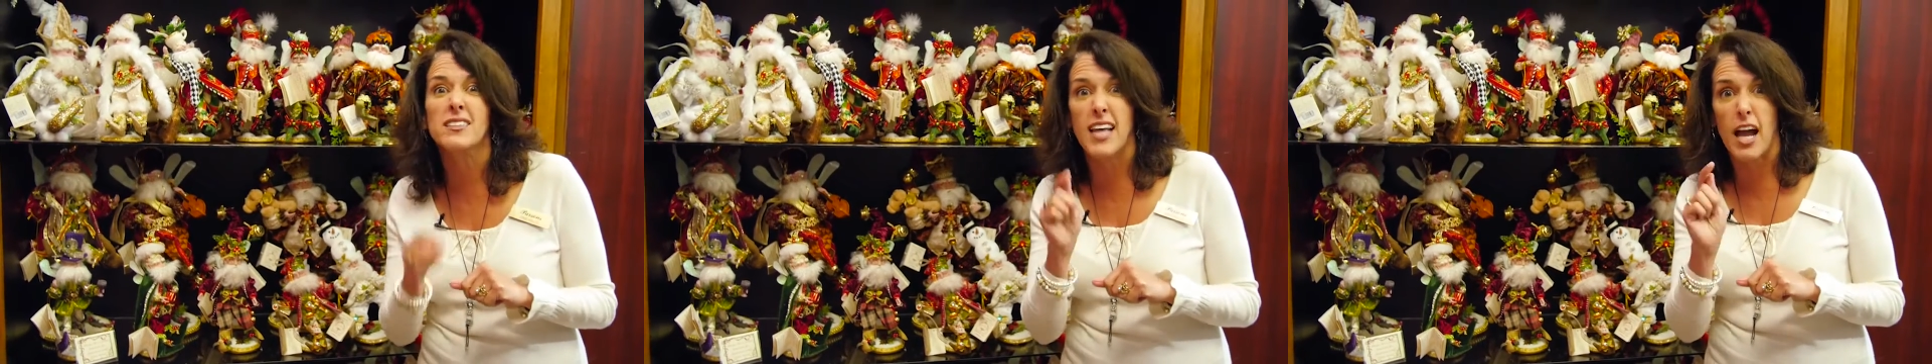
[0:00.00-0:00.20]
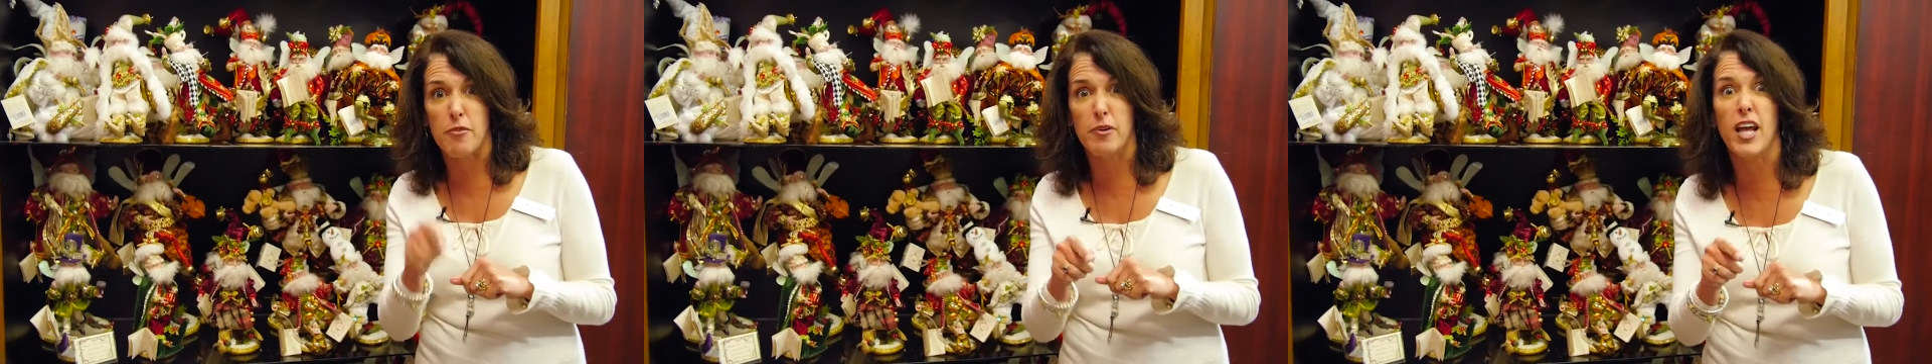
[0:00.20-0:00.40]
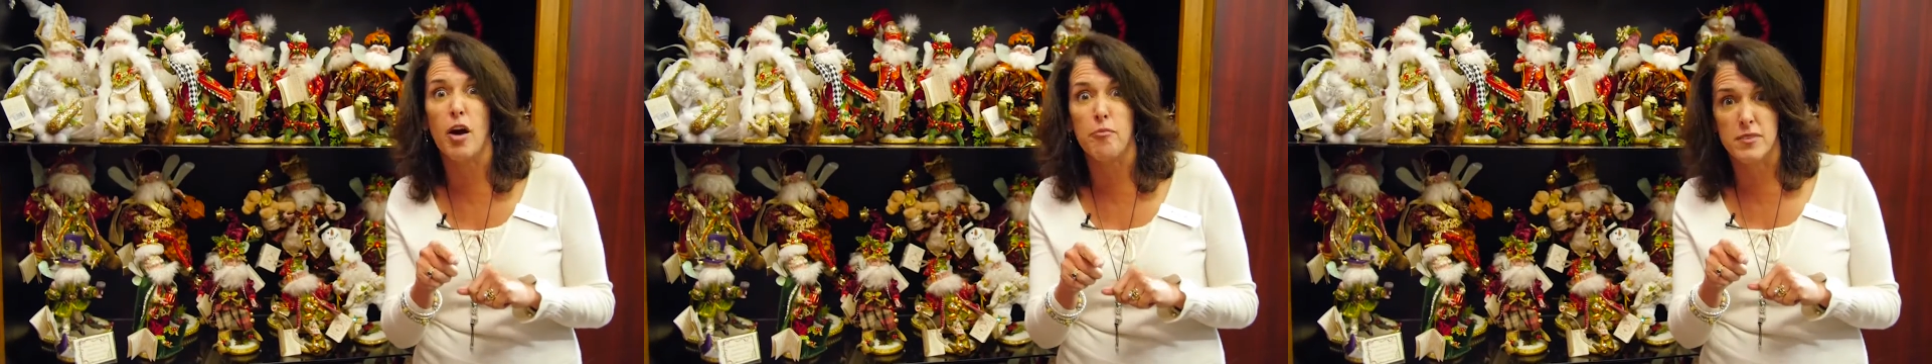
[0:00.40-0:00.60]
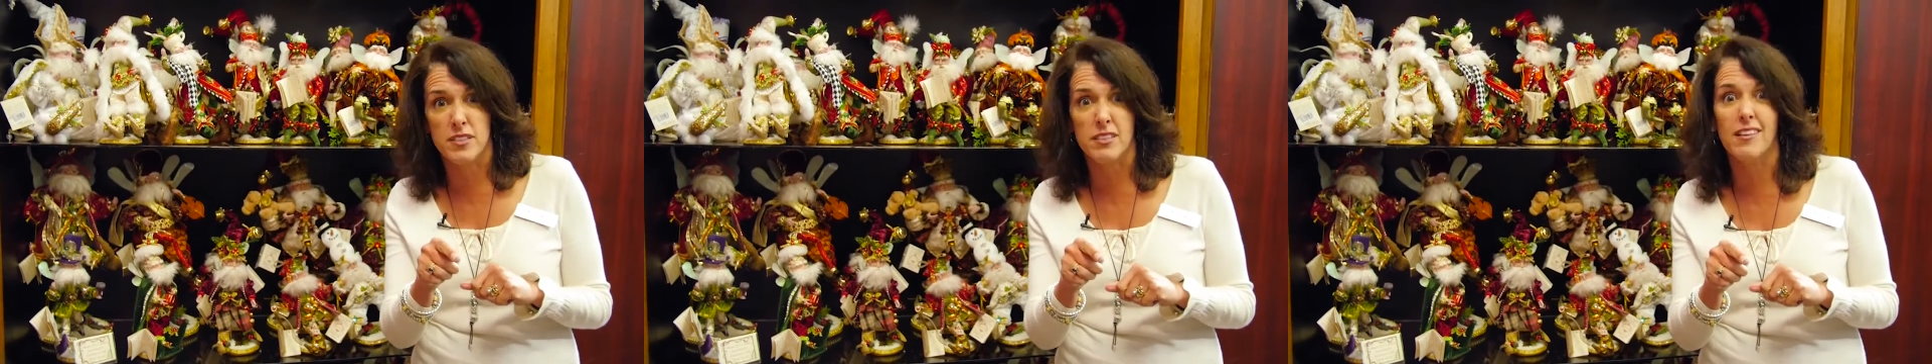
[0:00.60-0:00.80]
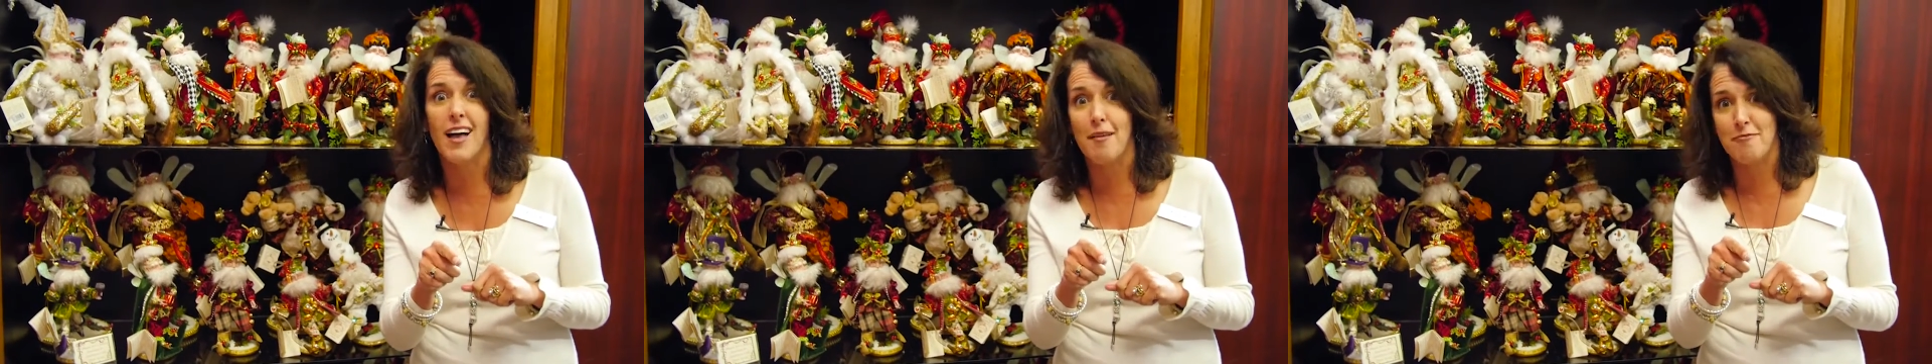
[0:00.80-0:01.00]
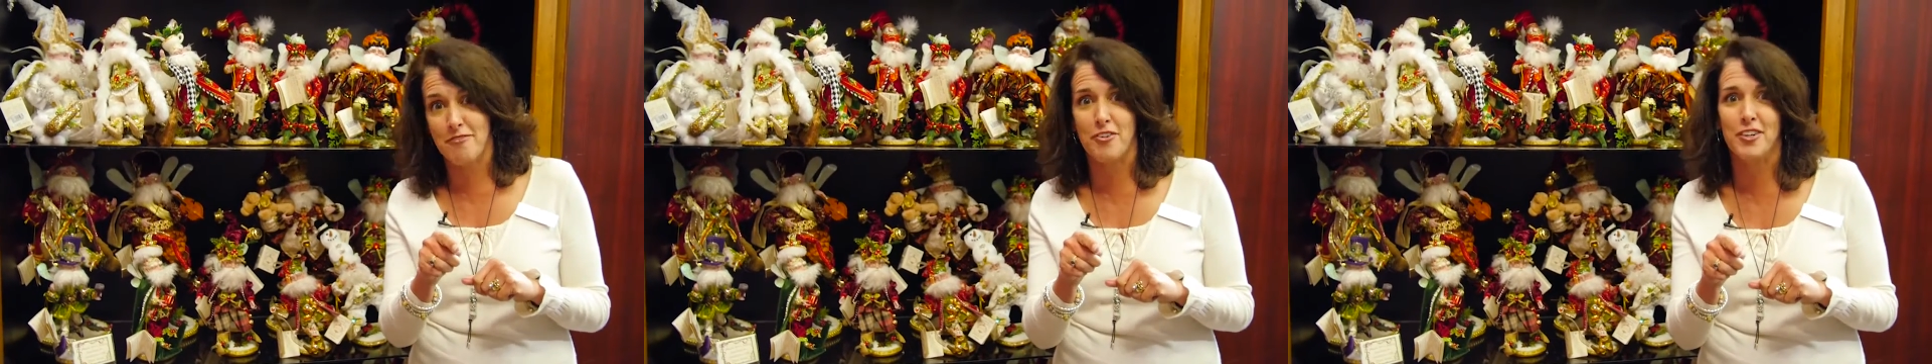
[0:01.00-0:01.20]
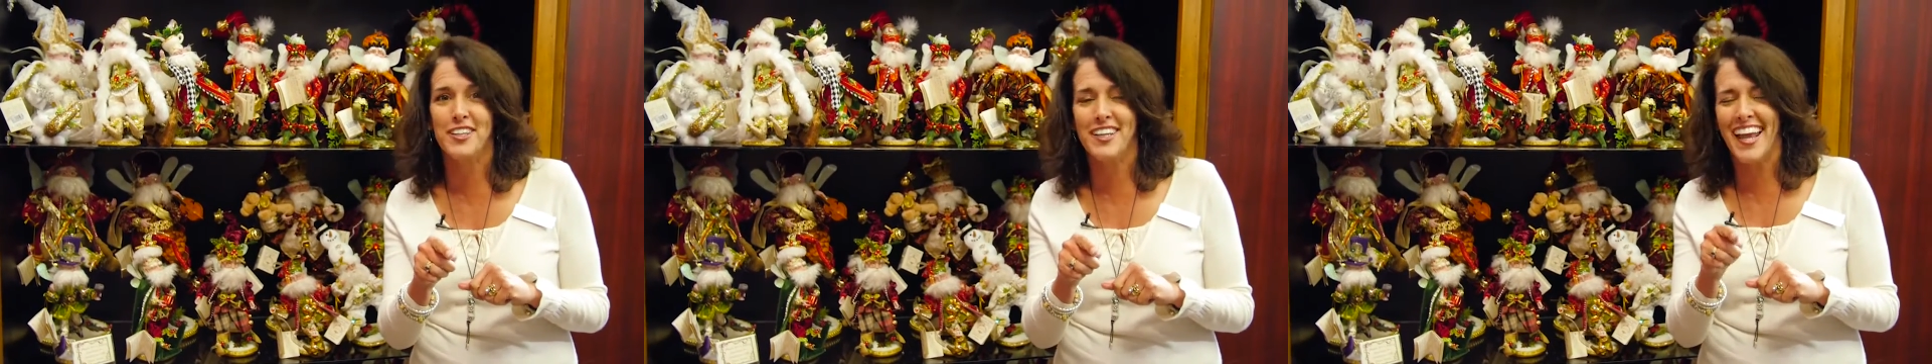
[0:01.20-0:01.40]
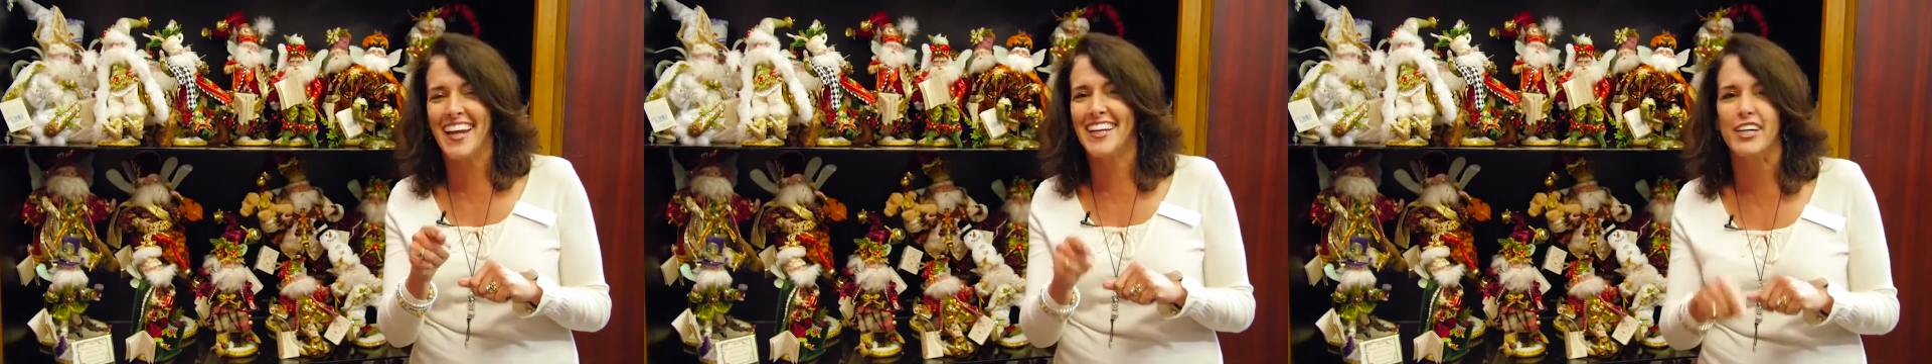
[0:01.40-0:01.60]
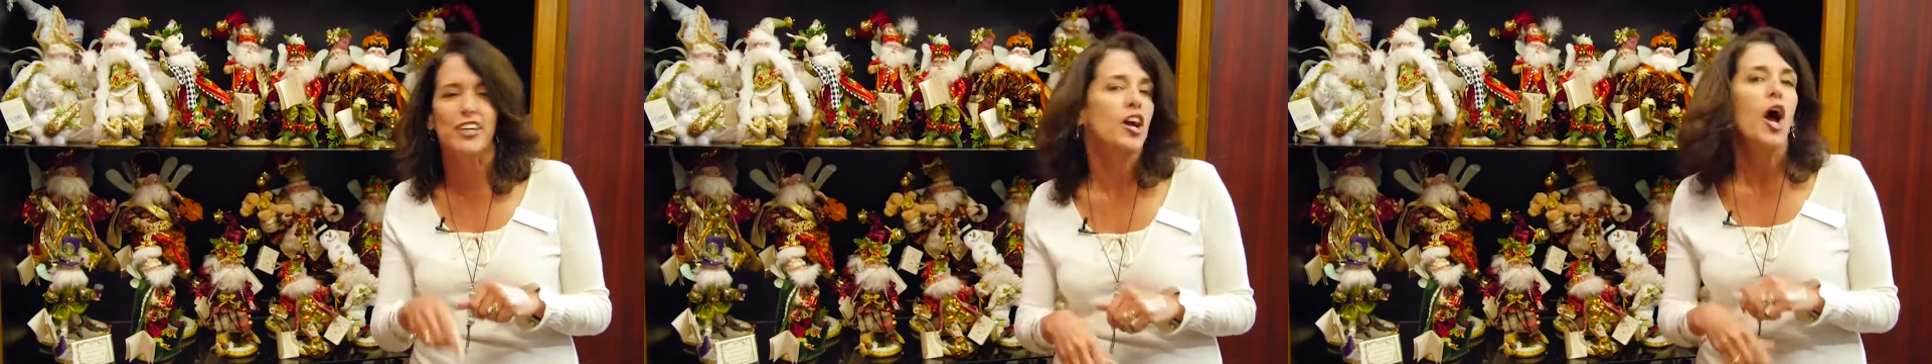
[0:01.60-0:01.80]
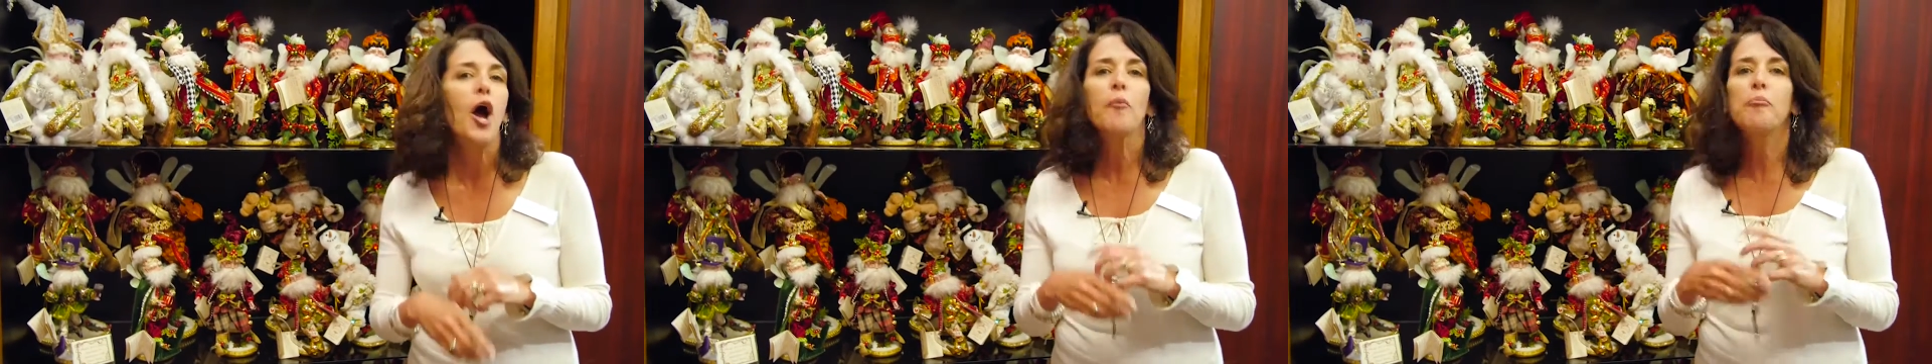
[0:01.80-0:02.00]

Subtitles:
that would help us a lot before you get here.